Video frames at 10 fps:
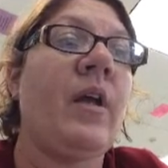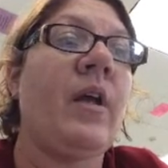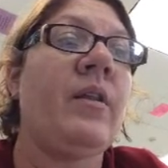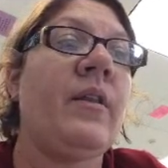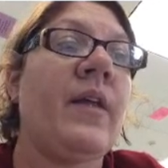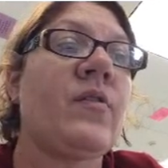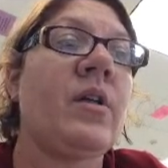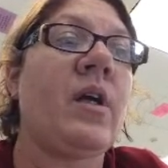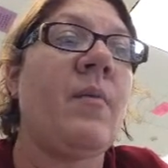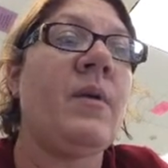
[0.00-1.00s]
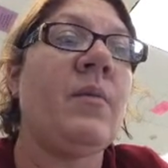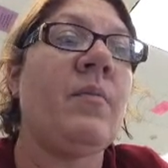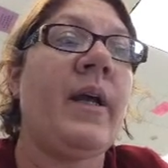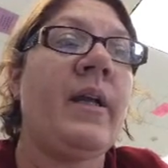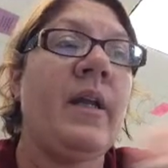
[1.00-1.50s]
And that's going to come into
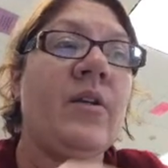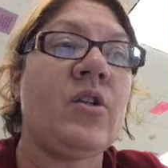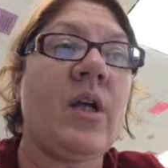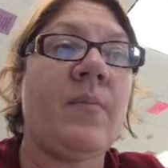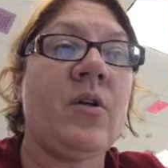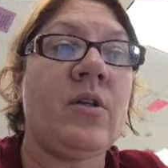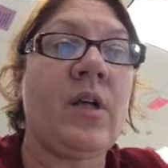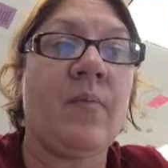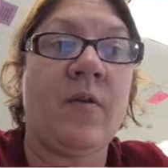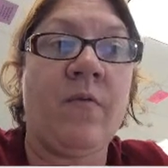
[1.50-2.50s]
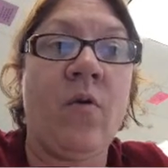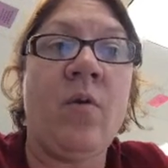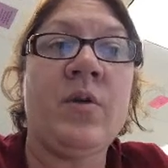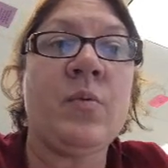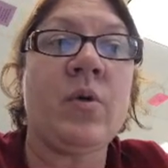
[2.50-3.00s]
play next chapter in chapter 4,
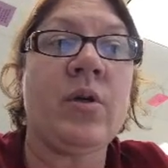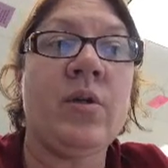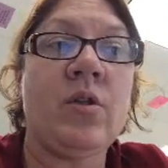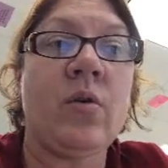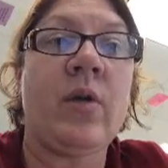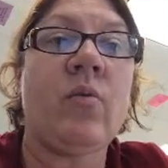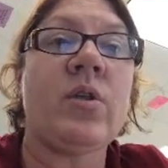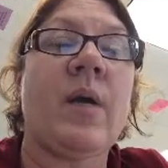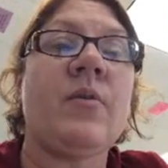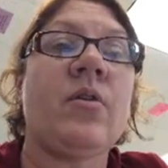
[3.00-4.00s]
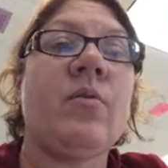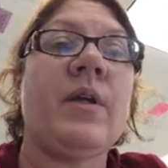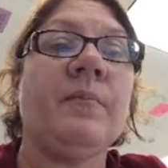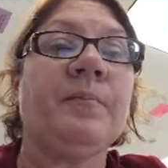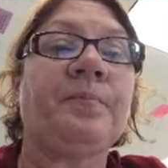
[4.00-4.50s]
which will conjoin with chapter
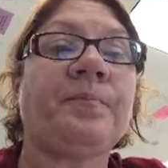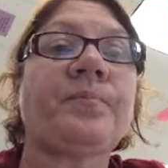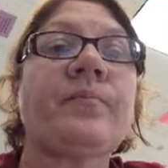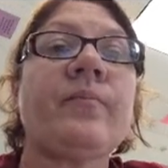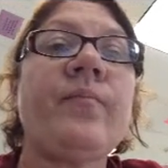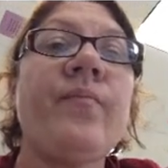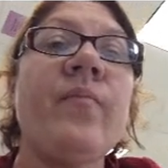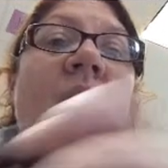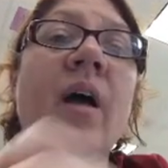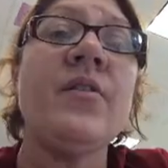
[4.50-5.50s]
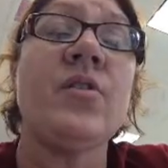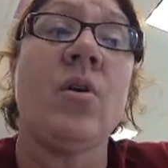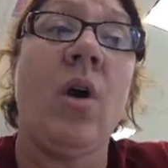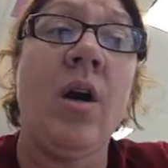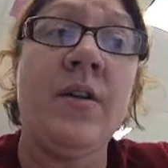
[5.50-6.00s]
3.
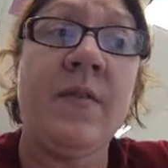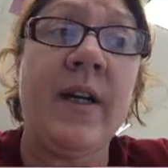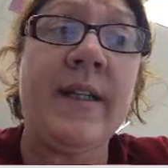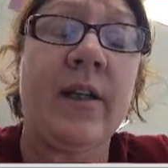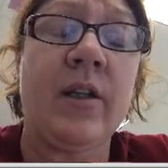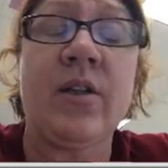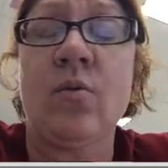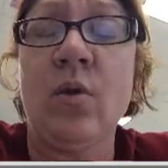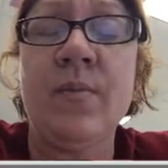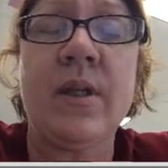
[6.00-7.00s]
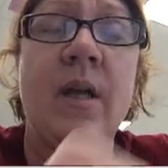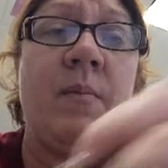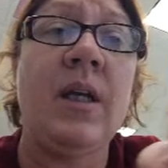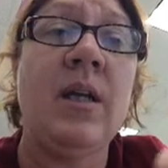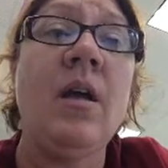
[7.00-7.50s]
Also, R is very ticklish.
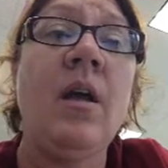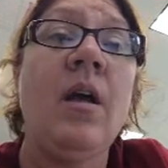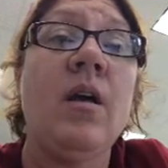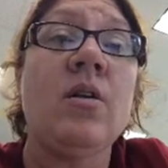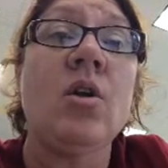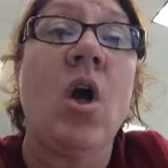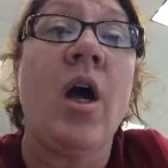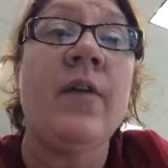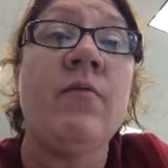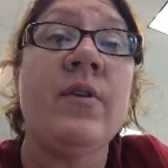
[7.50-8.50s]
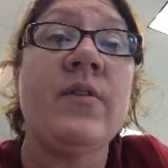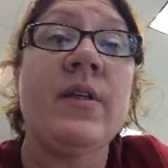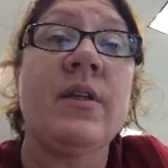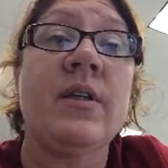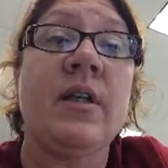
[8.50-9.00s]

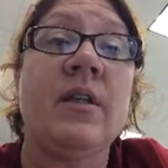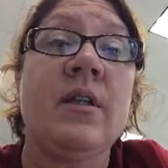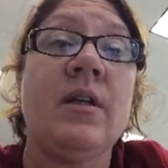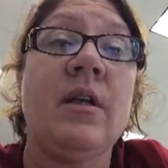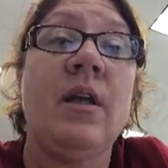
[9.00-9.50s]
Non-resistant.